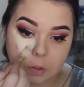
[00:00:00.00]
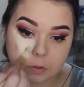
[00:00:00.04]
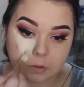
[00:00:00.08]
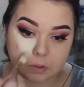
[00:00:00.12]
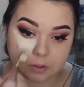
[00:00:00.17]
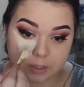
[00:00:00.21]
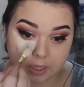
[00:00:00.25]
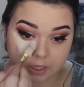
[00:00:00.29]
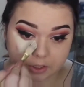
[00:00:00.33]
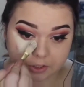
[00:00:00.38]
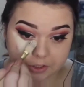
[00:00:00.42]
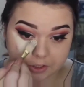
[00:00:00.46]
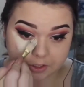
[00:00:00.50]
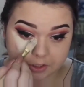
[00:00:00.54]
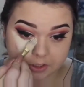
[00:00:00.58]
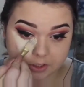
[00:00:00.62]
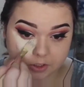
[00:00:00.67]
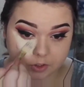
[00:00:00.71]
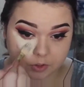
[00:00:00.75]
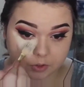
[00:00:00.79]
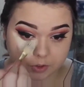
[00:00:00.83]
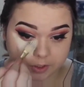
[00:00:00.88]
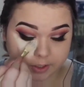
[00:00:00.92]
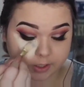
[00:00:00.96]
So that's just
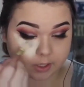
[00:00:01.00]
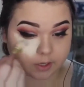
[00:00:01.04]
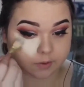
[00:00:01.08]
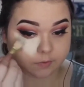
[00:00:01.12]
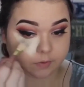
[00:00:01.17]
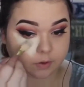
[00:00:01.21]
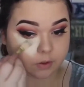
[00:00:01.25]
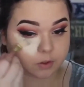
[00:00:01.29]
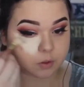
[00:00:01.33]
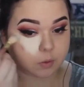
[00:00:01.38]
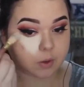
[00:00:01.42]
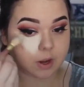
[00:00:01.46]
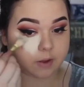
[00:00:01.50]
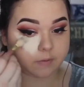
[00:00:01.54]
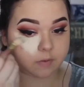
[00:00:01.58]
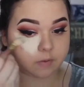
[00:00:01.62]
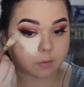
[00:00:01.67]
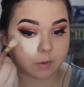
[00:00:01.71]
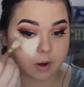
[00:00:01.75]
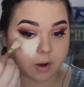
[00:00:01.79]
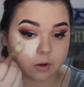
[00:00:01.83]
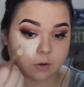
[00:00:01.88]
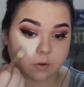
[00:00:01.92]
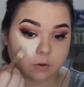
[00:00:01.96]
a trick if you do have a
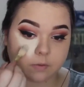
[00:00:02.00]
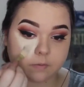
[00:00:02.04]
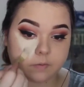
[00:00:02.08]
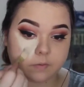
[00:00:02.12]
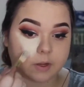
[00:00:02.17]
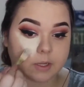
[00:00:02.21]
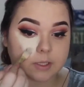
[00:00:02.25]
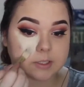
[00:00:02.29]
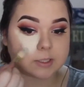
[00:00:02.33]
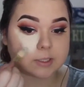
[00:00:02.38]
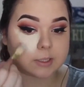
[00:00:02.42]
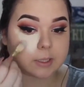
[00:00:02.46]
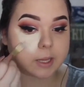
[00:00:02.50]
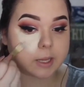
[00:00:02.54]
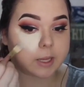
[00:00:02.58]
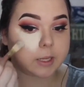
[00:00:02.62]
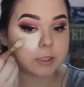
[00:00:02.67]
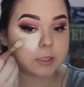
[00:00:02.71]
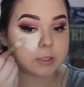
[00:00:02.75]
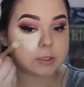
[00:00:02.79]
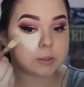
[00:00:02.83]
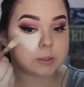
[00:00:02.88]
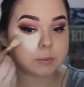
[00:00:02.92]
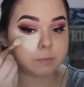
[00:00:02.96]
rounder face
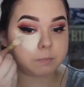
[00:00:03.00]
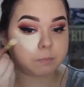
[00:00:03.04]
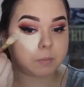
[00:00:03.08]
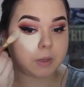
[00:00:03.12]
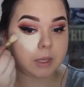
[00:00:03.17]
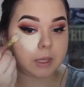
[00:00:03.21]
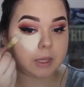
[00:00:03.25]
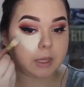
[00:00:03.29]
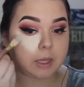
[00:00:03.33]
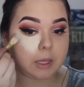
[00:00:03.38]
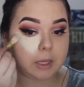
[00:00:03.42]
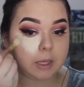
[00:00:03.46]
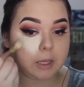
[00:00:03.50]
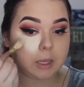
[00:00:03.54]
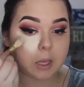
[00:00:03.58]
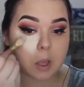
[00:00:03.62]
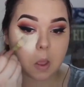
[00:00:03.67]
like me.